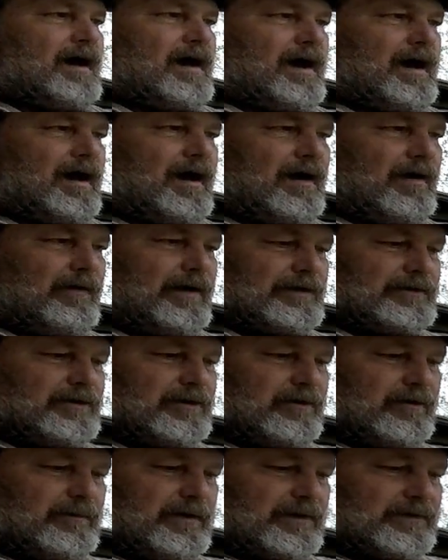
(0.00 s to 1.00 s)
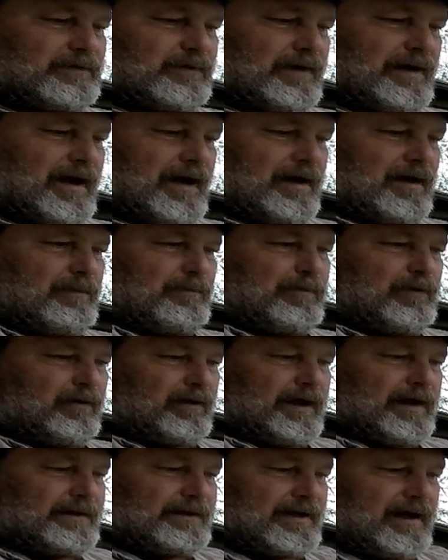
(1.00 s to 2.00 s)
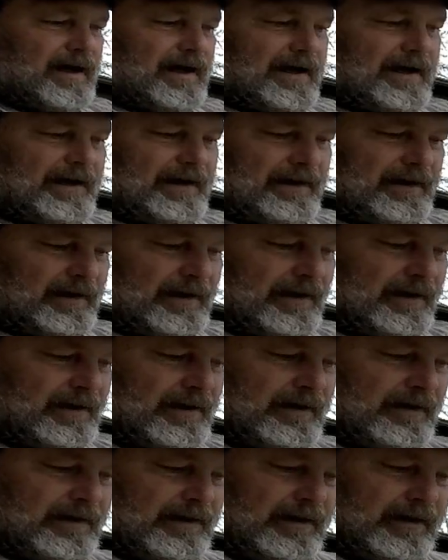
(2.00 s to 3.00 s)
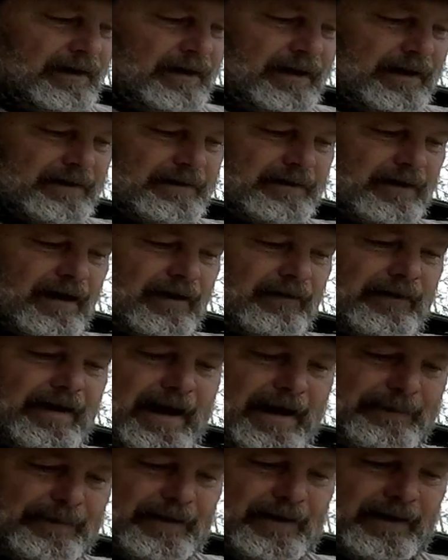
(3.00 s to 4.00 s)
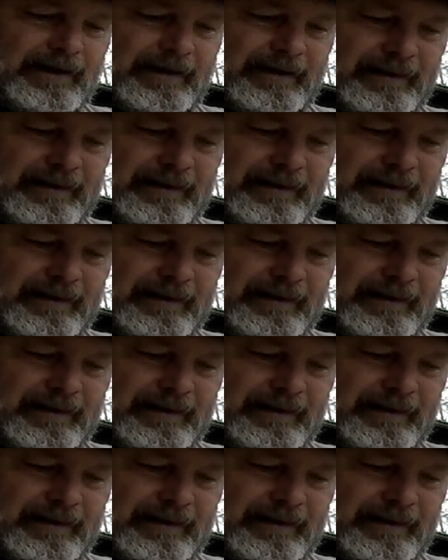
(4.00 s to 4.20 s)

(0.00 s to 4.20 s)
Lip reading: I always do them this way. I go pull it tight and start wrapping it.